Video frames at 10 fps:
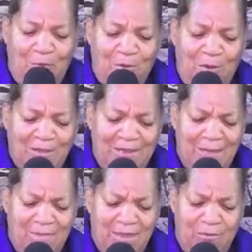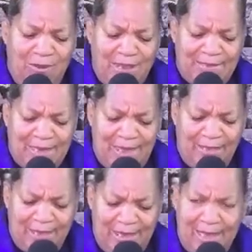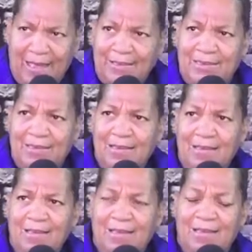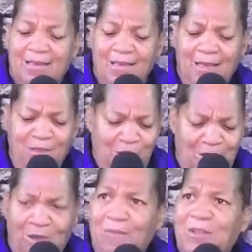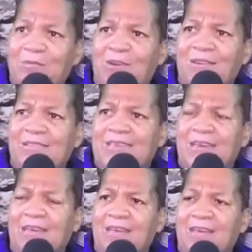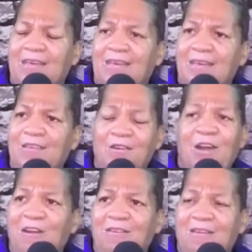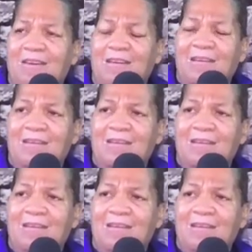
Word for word: What, what did they mean when they said that? You heard what the word said. You heard it.